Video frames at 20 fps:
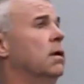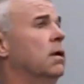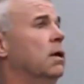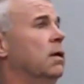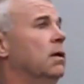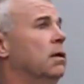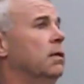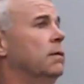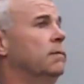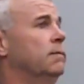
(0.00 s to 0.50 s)

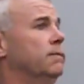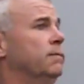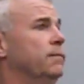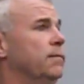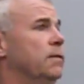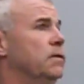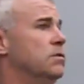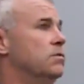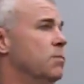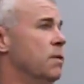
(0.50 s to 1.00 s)
um,
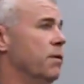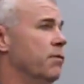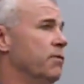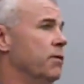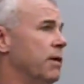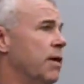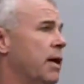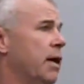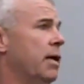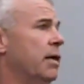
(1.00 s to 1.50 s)
his mother
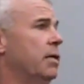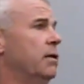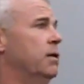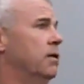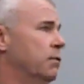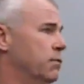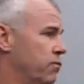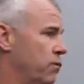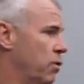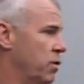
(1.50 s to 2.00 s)
and I, you
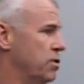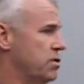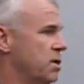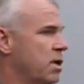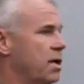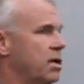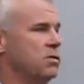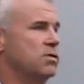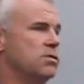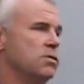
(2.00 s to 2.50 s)
know, voiced
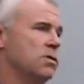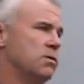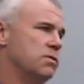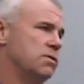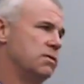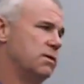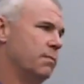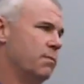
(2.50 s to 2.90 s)
our concerns,